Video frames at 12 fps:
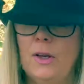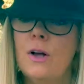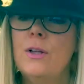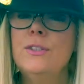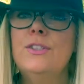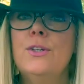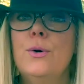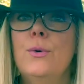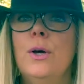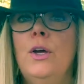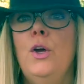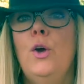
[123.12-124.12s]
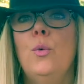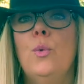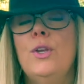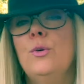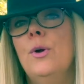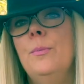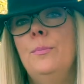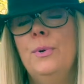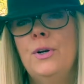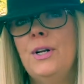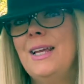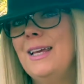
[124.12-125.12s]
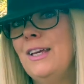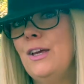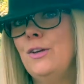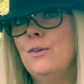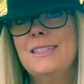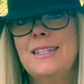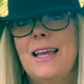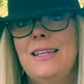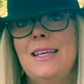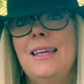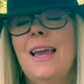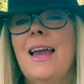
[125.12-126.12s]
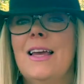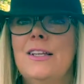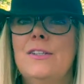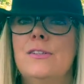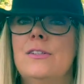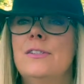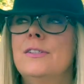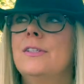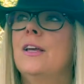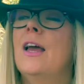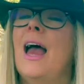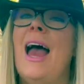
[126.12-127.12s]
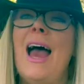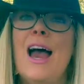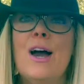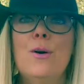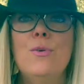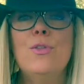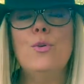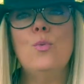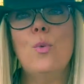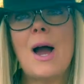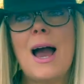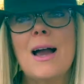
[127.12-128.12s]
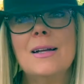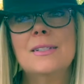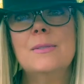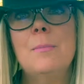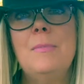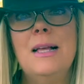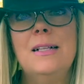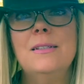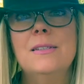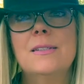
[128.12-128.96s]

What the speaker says: Also, when you are burning your standing candles, how the wax melts